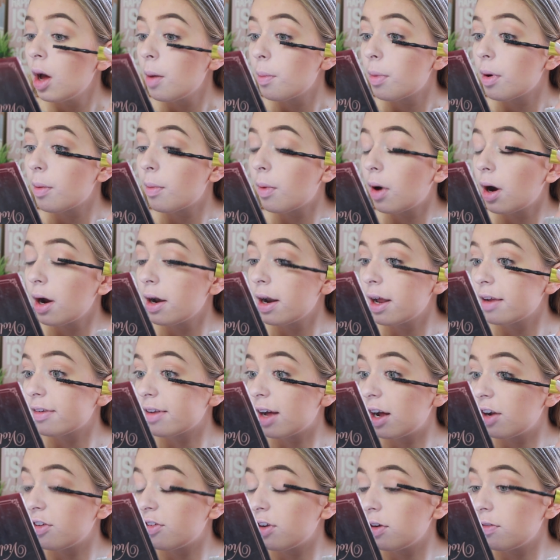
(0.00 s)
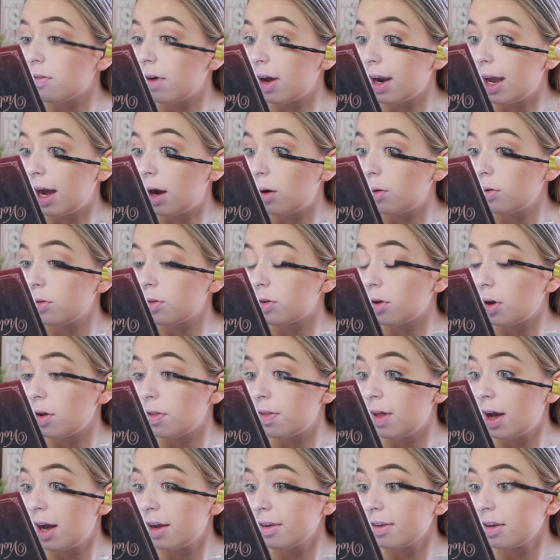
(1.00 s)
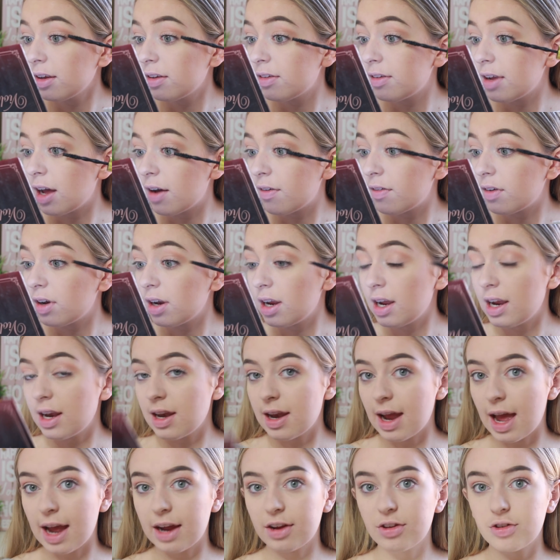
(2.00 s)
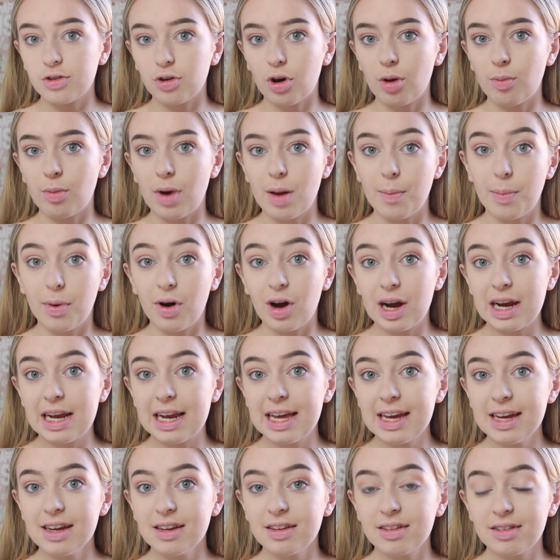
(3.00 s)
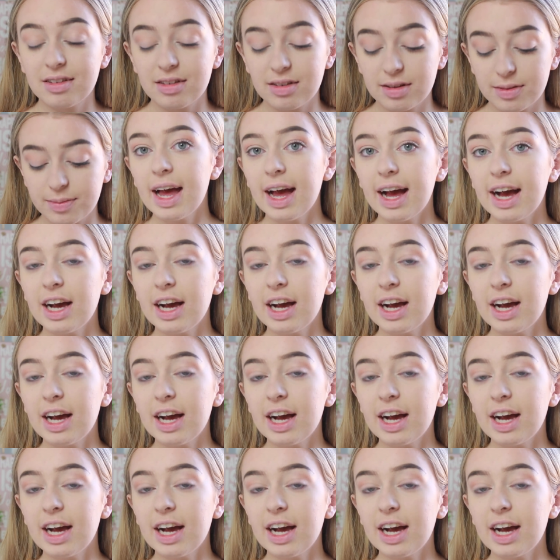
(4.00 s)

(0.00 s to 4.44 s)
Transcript: but mine has actually run out, so that is definitely next on my buy list.